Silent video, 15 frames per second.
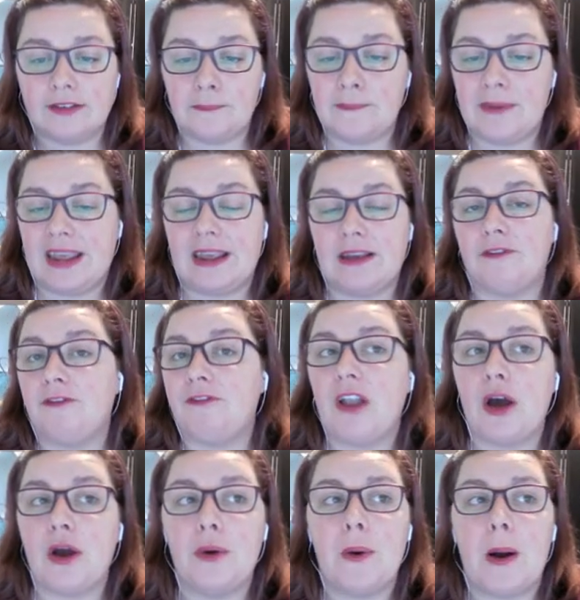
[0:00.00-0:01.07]
and
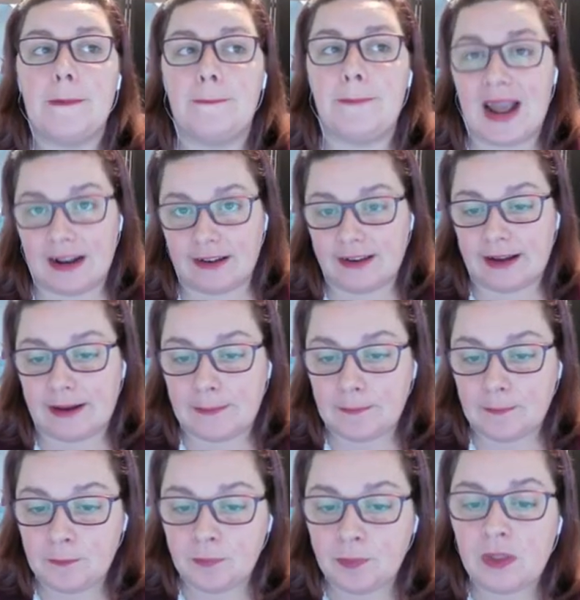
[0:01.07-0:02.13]
make it flow
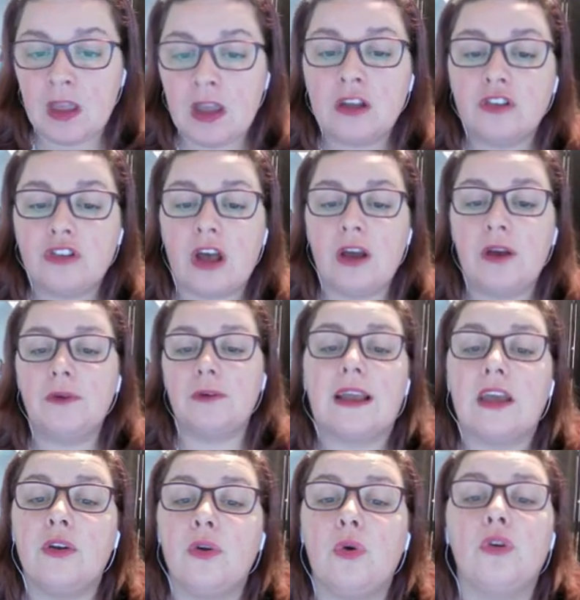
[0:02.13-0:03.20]
better.
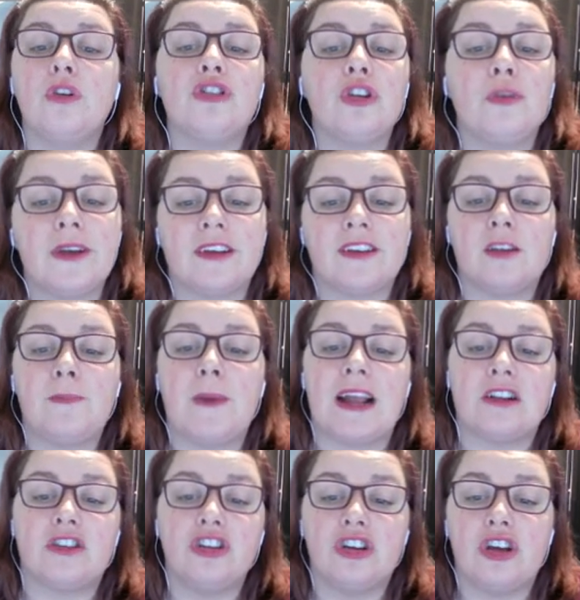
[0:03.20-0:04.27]
You can also
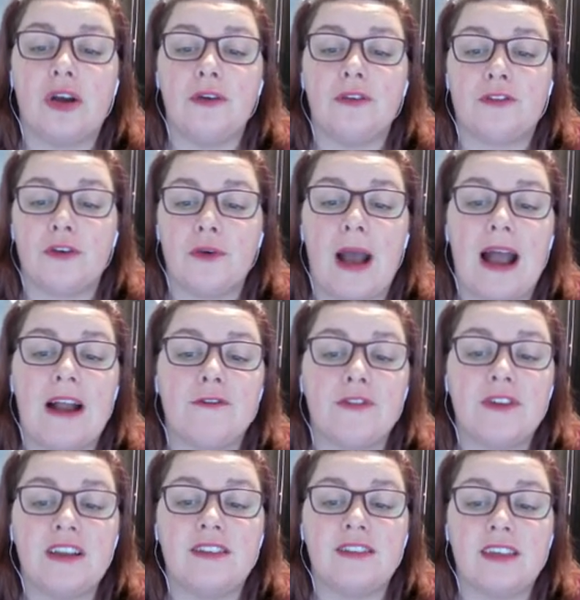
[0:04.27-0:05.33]
expect to go through
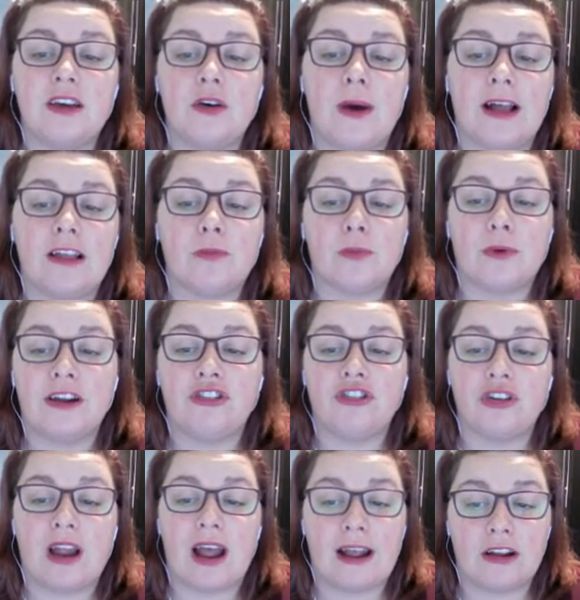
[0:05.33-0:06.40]
every skill,
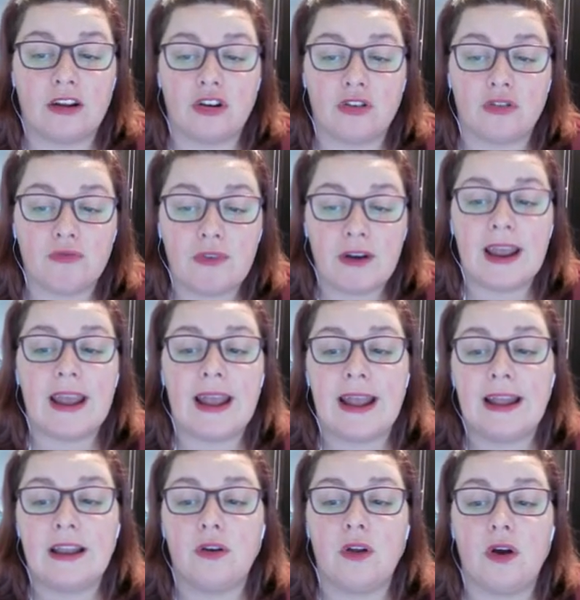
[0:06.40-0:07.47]
aspiration and
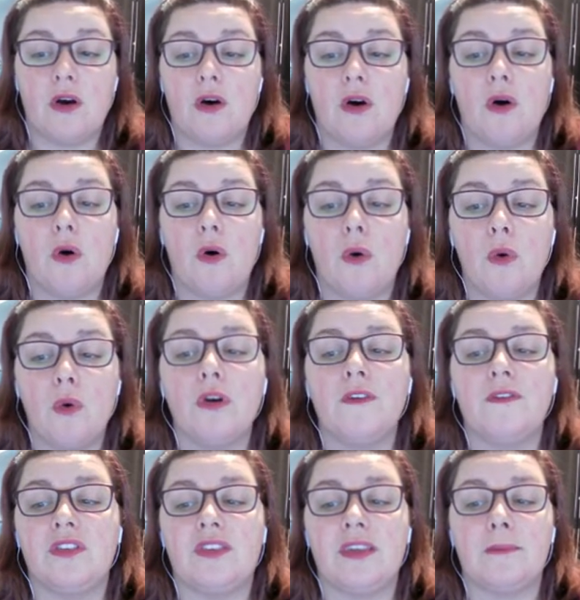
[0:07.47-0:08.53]
career in
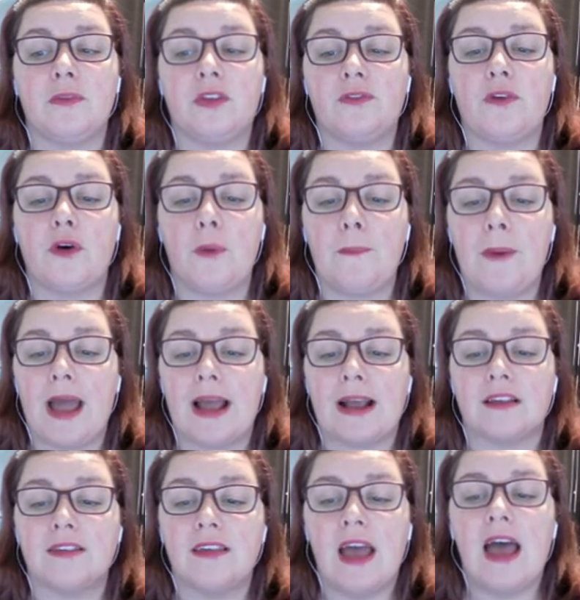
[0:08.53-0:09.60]
all of the Sims
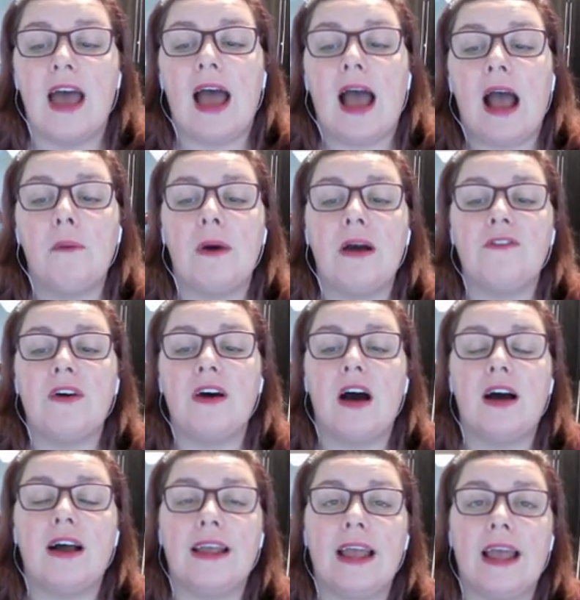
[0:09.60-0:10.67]
4 packs.
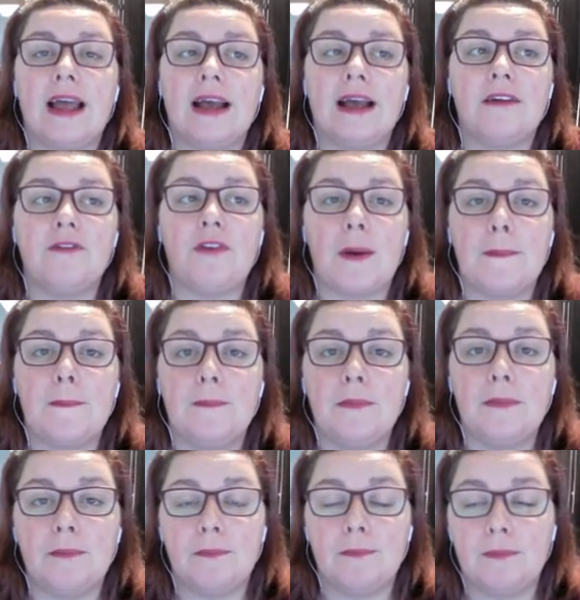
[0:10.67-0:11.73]
However, I
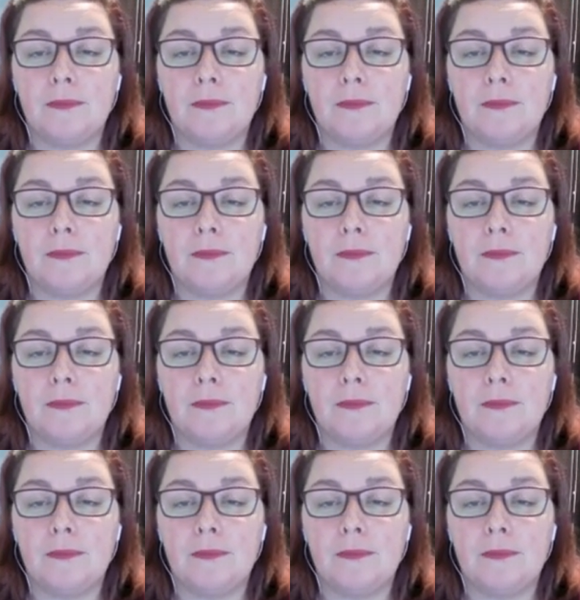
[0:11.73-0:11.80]
have